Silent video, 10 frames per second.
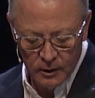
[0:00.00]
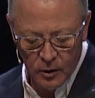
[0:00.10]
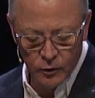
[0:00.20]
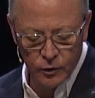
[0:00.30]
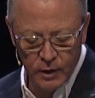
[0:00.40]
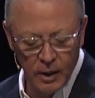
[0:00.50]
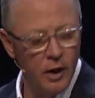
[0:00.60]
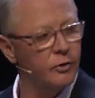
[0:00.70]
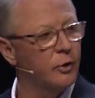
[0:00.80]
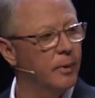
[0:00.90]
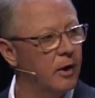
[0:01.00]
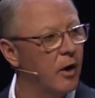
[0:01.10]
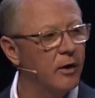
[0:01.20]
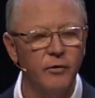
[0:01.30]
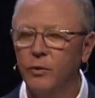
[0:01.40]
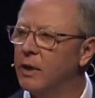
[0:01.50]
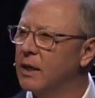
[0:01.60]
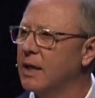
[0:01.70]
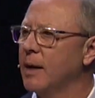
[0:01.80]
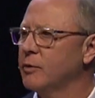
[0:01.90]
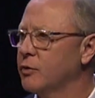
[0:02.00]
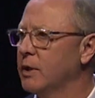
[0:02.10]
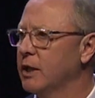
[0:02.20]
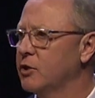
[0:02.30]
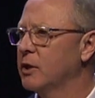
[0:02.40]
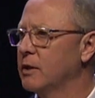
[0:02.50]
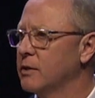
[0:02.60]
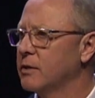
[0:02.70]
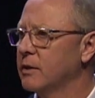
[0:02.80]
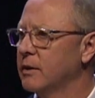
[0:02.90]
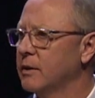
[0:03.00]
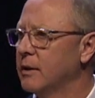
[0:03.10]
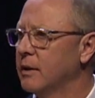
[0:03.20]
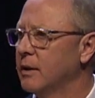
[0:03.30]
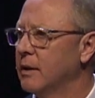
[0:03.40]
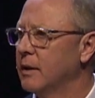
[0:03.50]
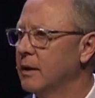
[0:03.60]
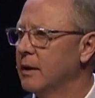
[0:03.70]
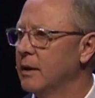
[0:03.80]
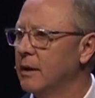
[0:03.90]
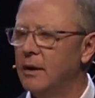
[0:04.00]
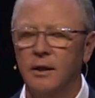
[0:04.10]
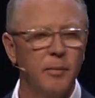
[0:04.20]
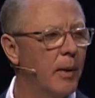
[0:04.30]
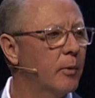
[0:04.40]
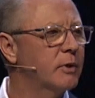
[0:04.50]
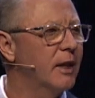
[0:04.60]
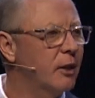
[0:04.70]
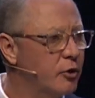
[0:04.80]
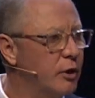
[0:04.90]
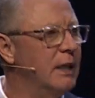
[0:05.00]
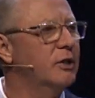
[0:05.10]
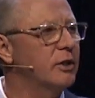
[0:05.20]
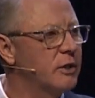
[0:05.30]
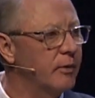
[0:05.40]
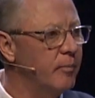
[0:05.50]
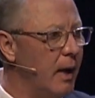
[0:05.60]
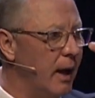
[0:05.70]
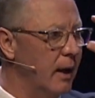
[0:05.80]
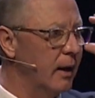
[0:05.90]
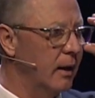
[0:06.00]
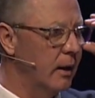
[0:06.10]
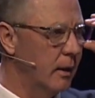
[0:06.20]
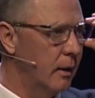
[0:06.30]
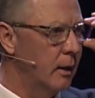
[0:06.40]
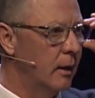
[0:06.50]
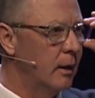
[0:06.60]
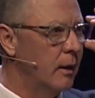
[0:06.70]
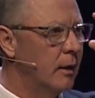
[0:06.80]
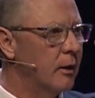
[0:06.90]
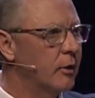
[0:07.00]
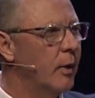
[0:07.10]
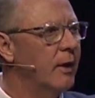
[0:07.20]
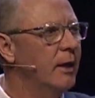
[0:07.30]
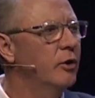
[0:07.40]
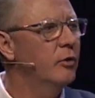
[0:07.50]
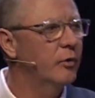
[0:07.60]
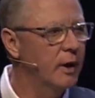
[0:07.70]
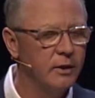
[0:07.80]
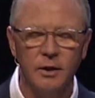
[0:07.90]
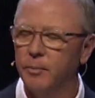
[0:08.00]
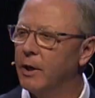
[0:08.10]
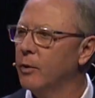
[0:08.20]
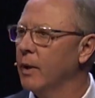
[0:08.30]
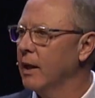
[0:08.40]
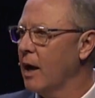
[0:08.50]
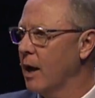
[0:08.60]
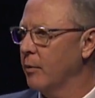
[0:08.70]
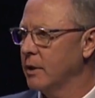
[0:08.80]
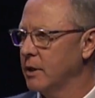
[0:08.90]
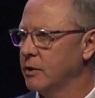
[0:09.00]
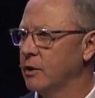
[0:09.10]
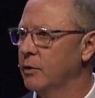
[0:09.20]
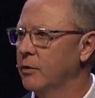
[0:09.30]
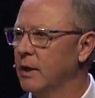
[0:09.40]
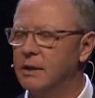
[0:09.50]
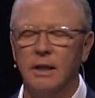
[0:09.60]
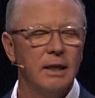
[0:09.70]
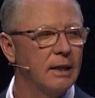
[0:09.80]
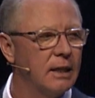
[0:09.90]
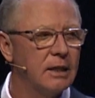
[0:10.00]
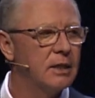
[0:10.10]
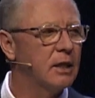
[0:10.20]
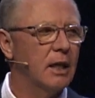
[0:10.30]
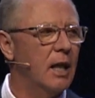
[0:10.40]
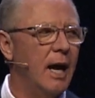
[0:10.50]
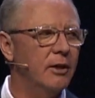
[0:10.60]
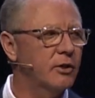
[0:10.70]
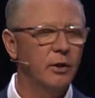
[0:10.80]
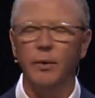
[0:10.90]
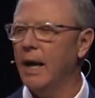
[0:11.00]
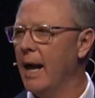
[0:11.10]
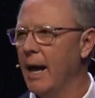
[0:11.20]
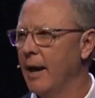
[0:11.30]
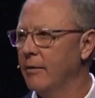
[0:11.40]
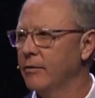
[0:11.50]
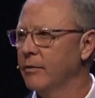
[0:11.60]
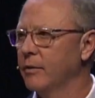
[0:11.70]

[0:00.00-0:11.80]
Culture can also be called, if you would, at times traditions. The Bible will say the traditions of men, the way they do things compared to the way God wants us to do things. This is the clash that we have.